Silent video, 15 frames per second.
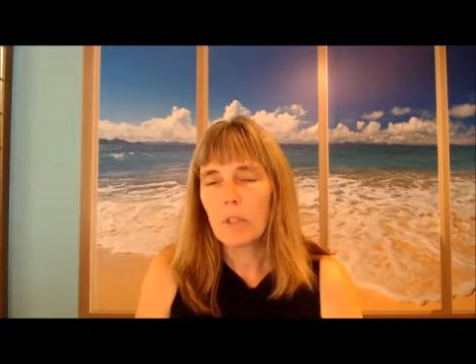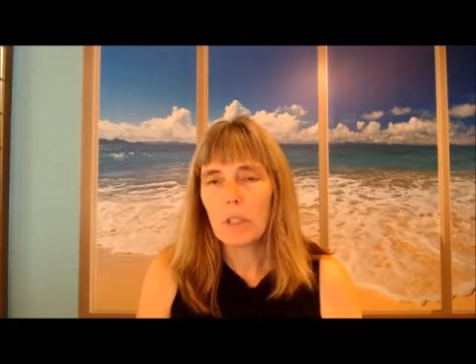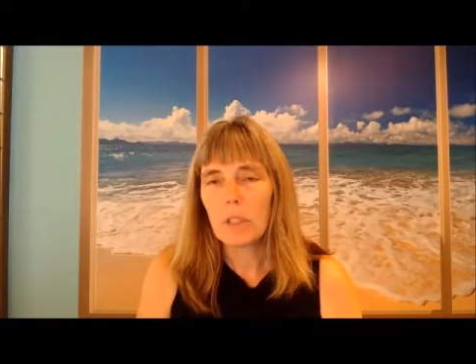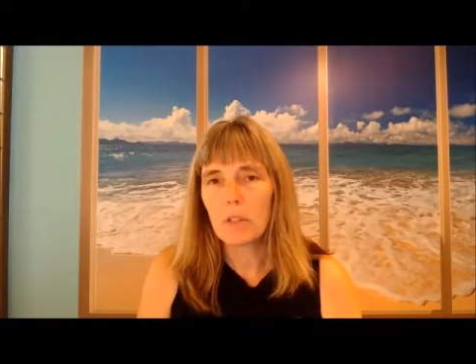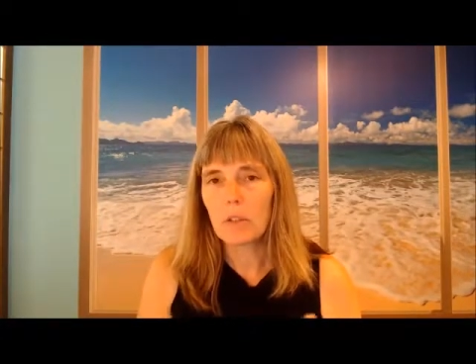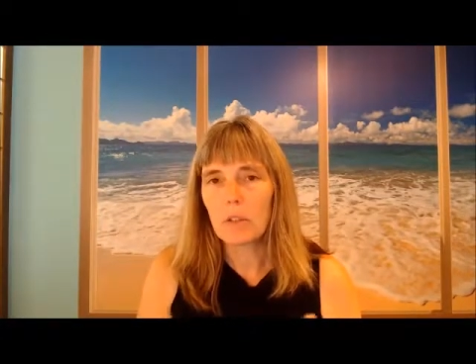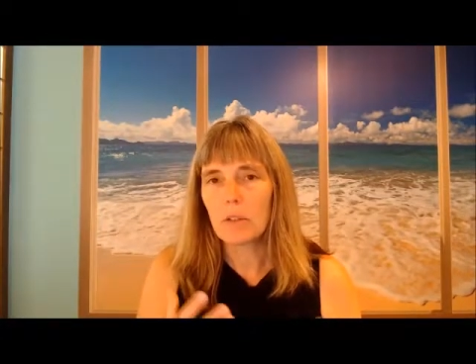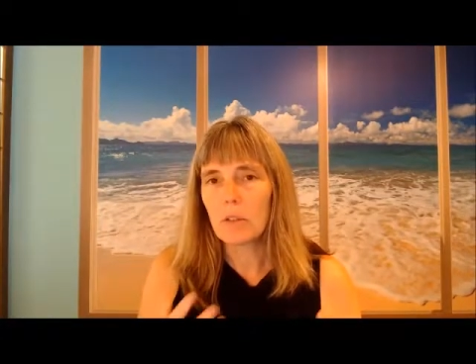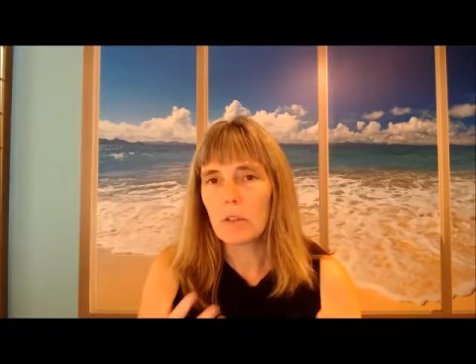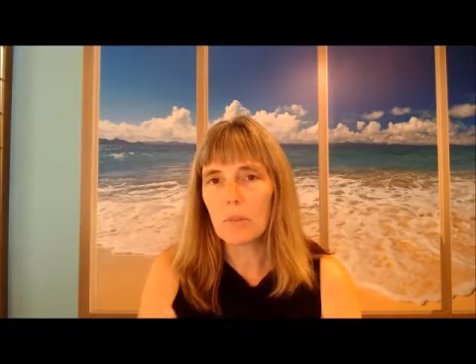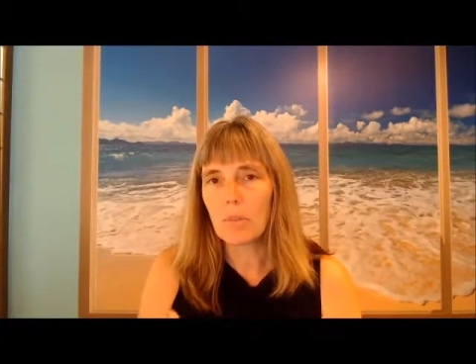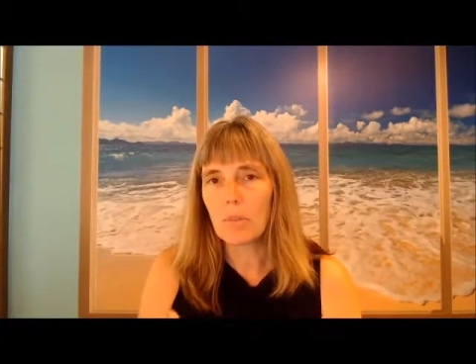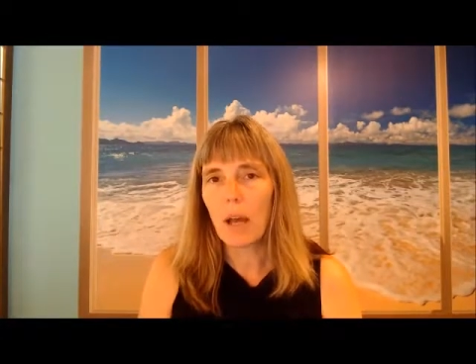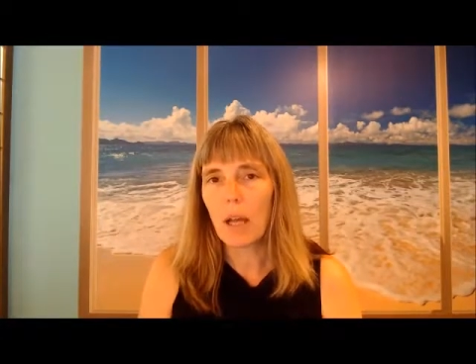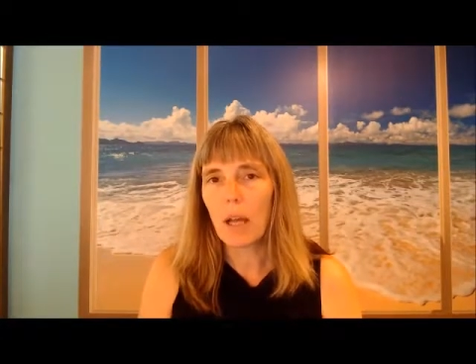Here, those
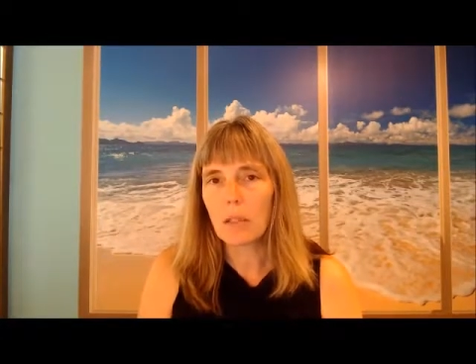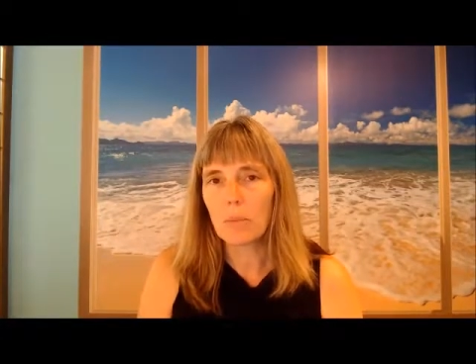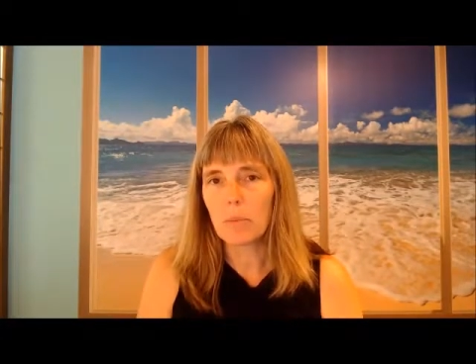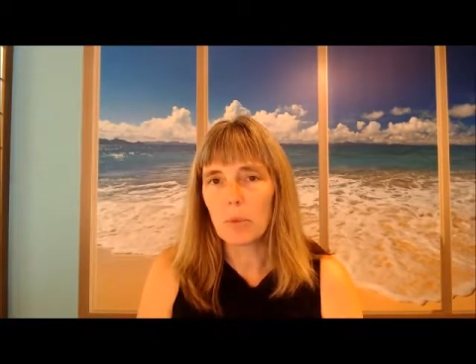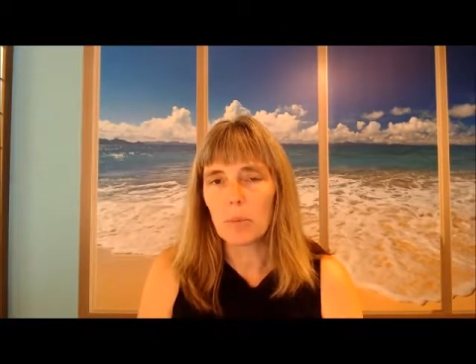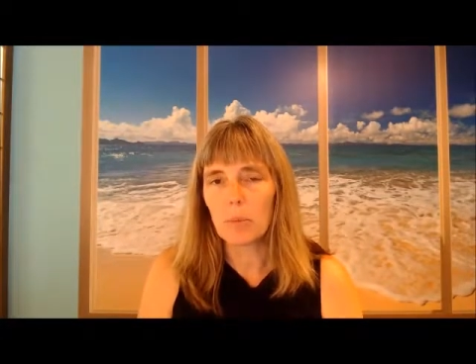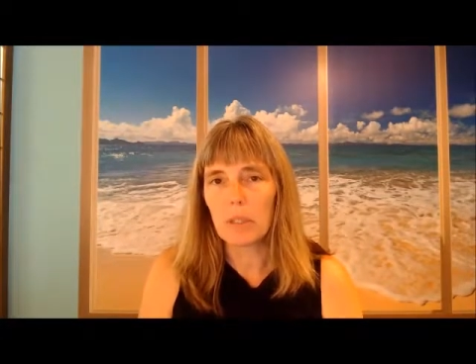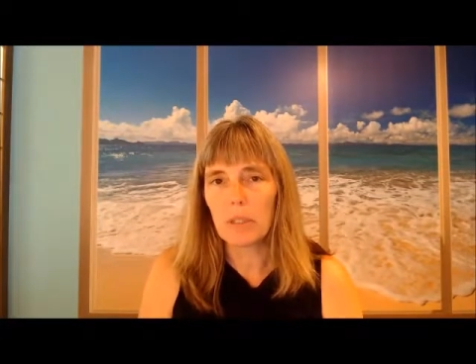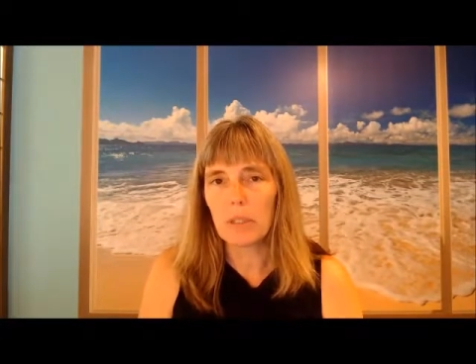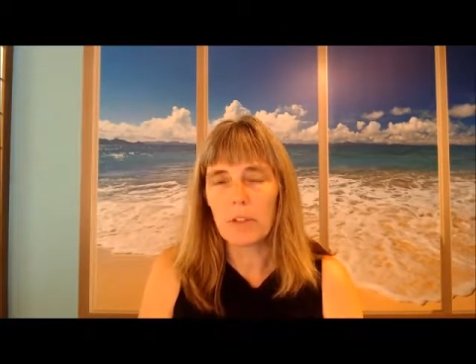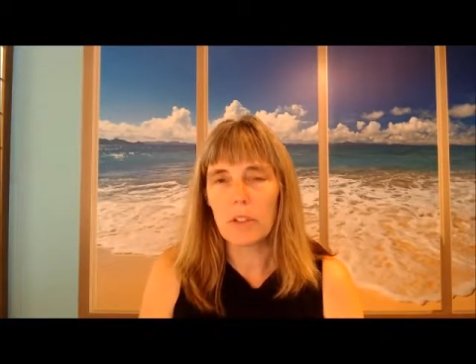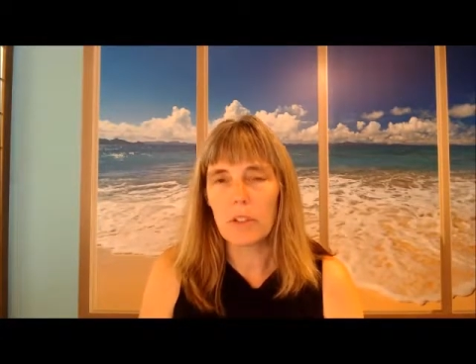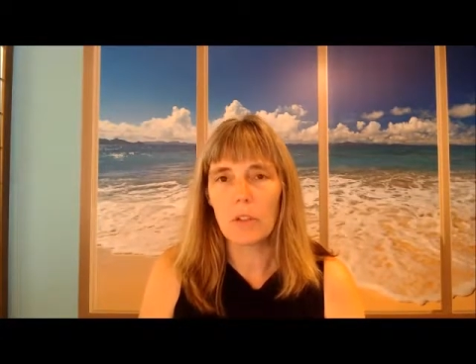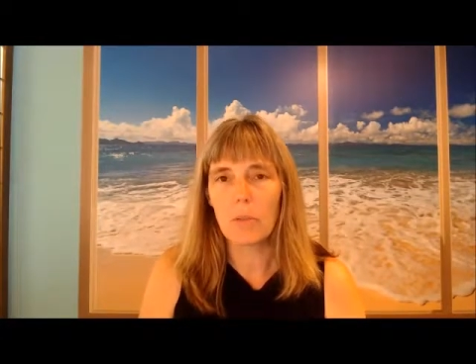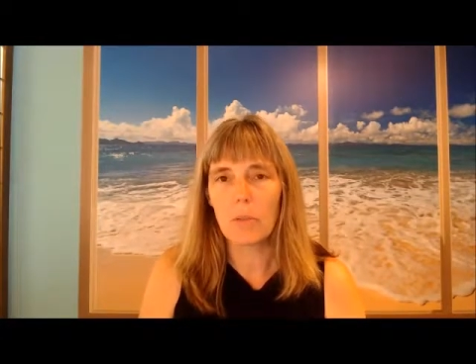some possible beliefs
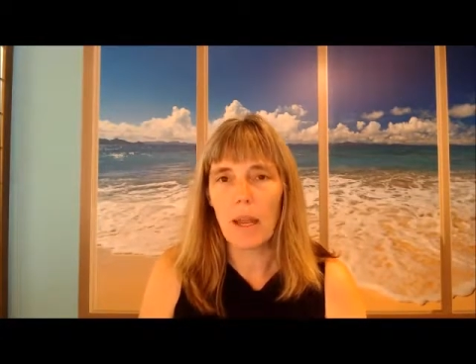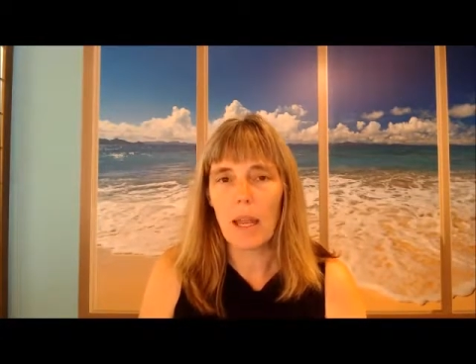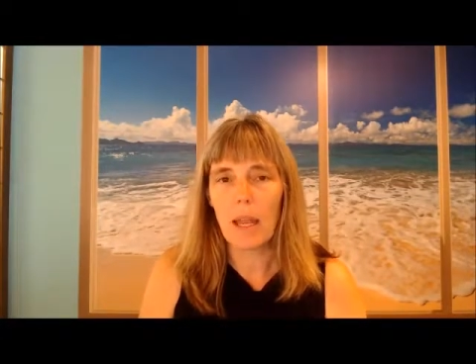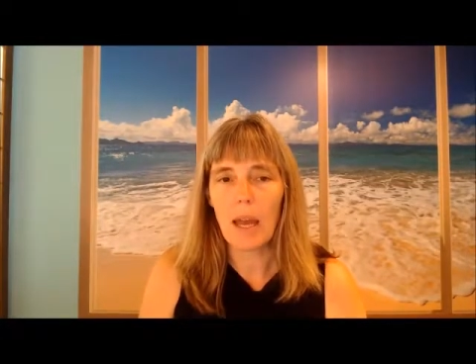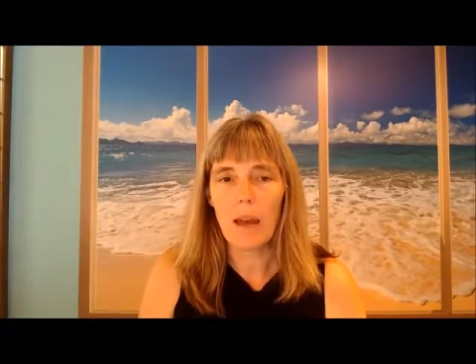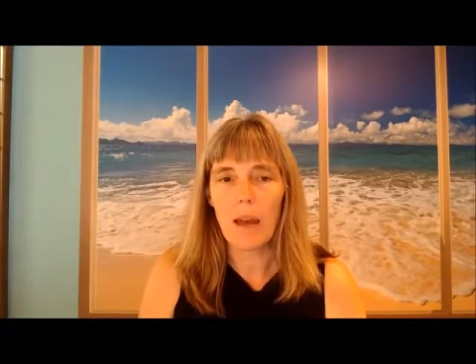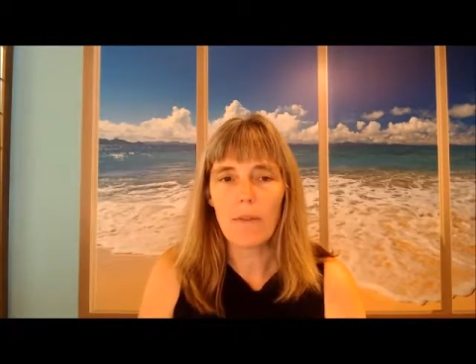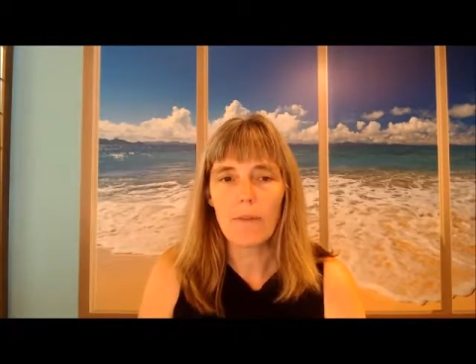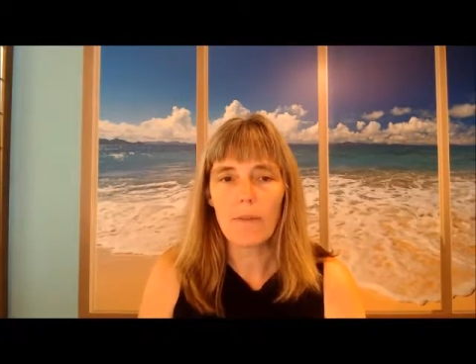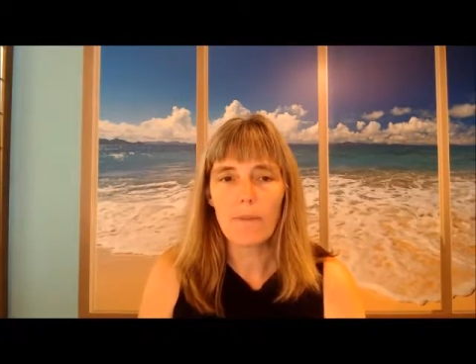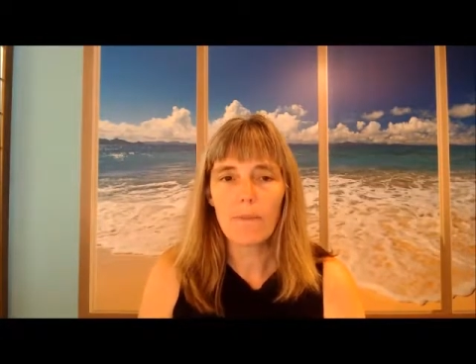that you might have.